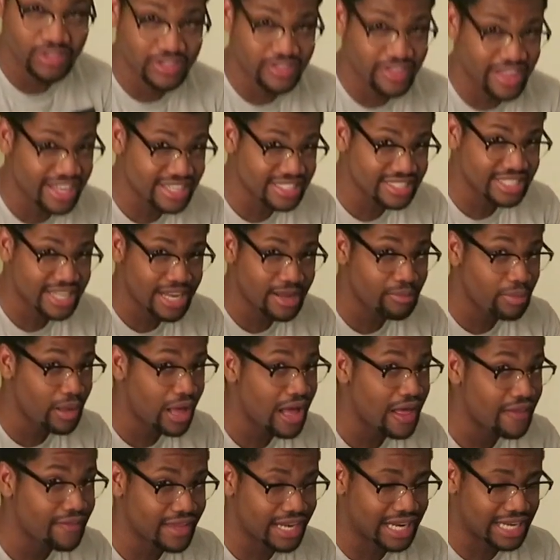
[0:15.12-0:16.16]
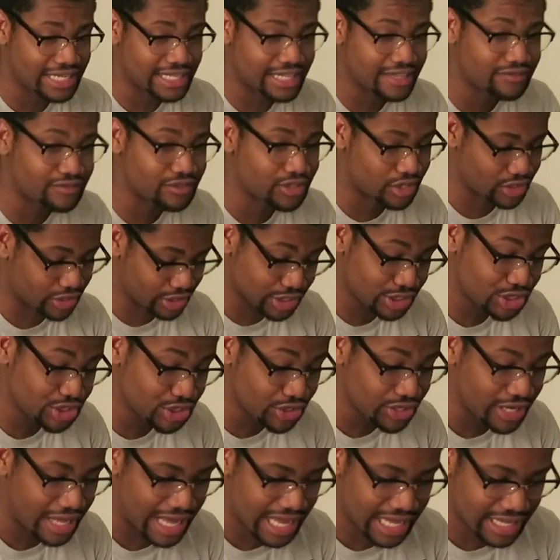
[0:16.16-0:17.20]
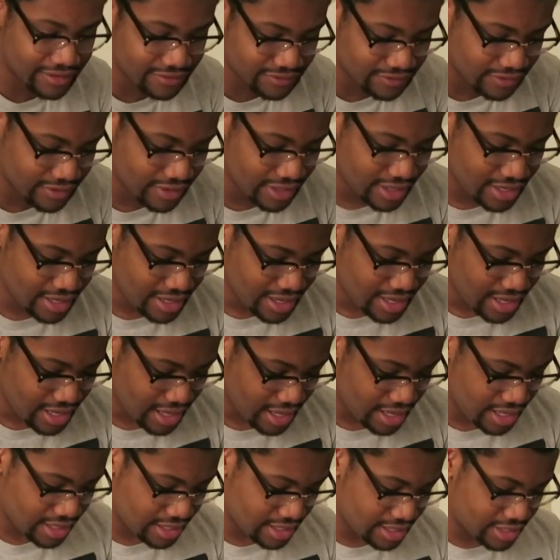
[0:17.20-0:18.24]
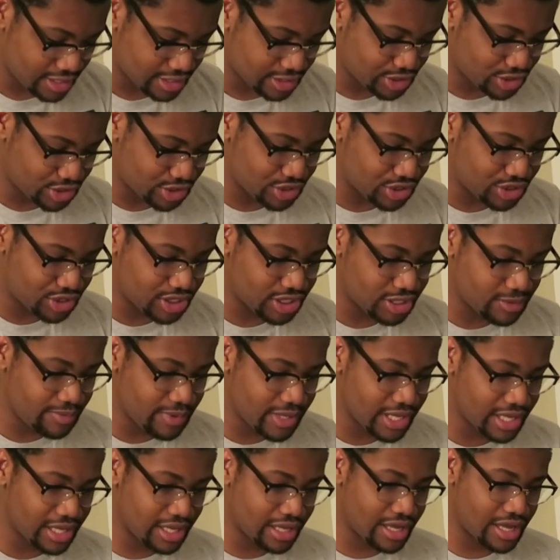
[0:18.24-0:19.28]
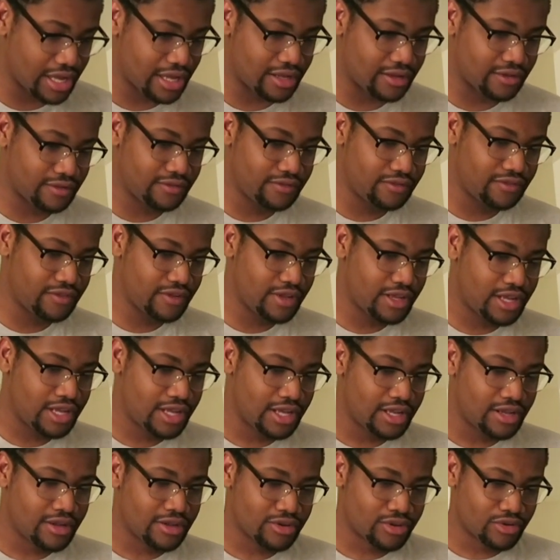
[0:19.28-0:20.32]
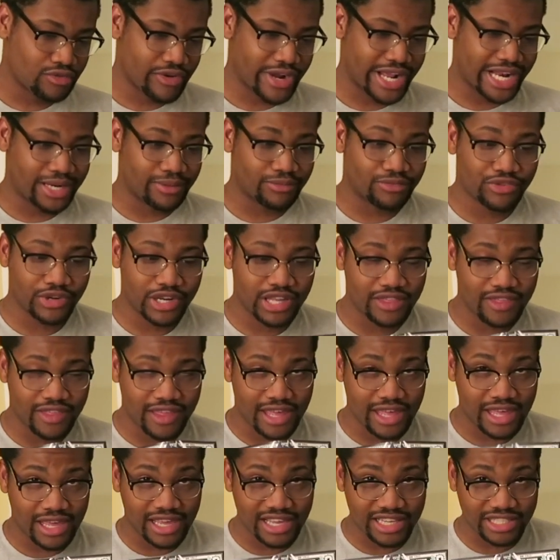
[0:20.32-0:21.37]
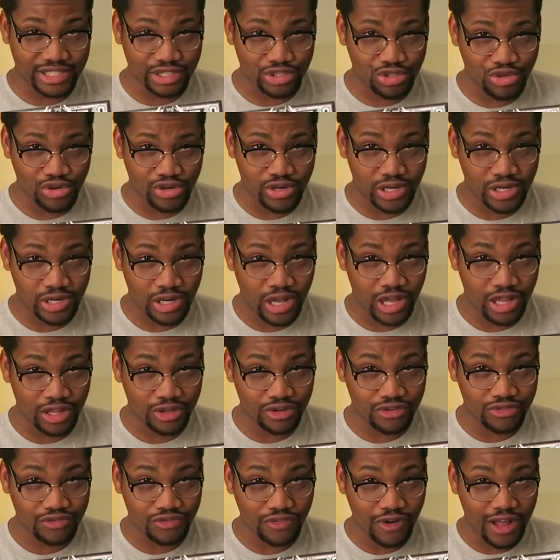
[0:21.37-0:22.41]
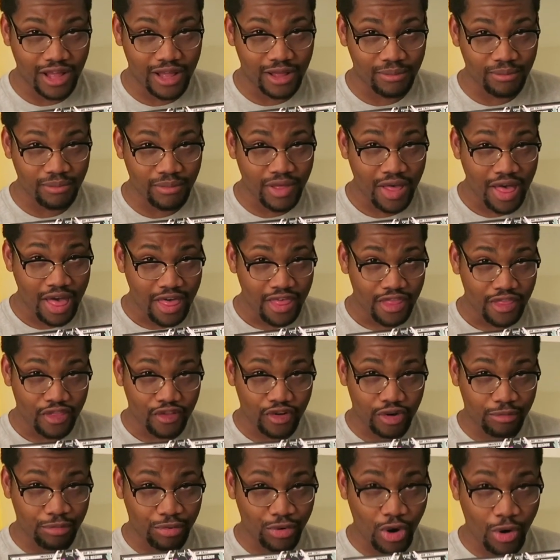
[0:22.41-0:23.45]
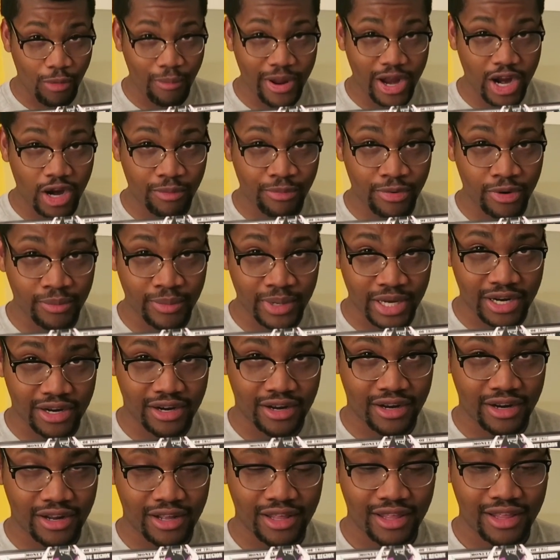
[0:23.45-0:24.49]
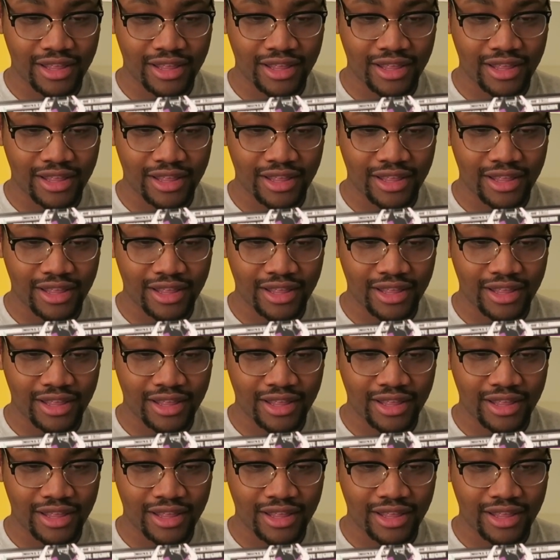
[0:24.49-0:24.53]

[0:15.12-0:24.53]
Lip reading: and things that I bought that I definitely should have. Speaking of, random free thing is a trigger dollar from their Promare premiere.